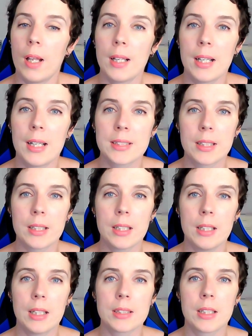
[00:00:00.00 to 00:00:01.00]
lastly,
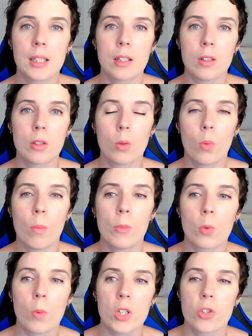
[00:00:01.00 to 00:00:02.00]
let's take a look at one
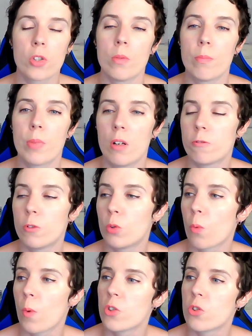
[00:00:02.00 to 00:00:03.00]
more question, part 4
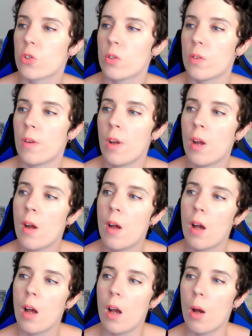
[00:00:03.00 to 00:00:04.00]
question.
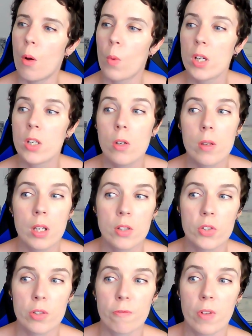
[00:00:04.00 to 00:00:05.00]
Why do you think
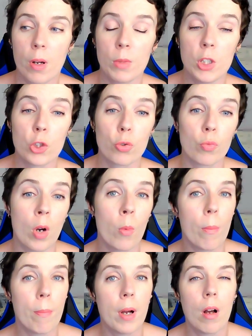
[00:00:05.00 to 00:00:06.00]
some families grow
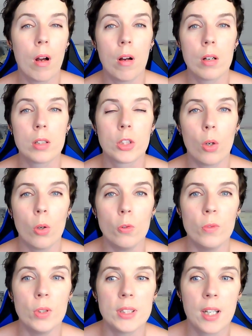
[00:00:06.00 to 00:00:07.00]
apart
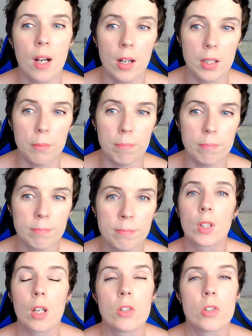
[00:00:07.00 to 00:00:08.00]
over time?
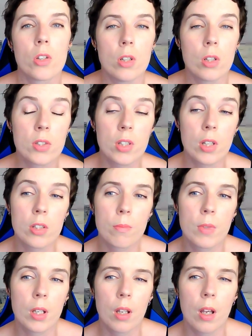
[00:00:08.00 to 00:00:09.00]
Okay, so you could say
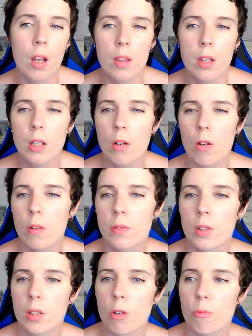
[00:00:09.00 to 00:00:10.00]
something like, I think it
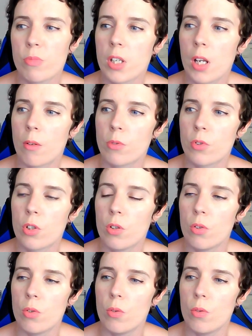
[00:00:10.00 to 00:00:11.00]
often comes down
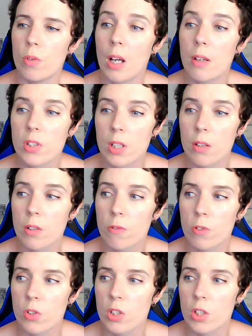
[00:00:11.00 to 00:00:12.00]
to lifestyle
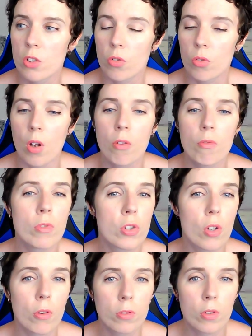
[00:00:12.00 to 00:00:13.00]
differences or
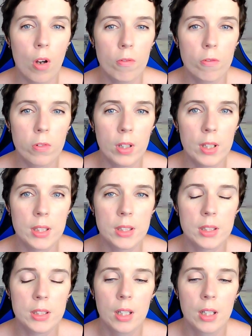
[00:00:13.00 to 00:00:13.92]
unresolved conflicts.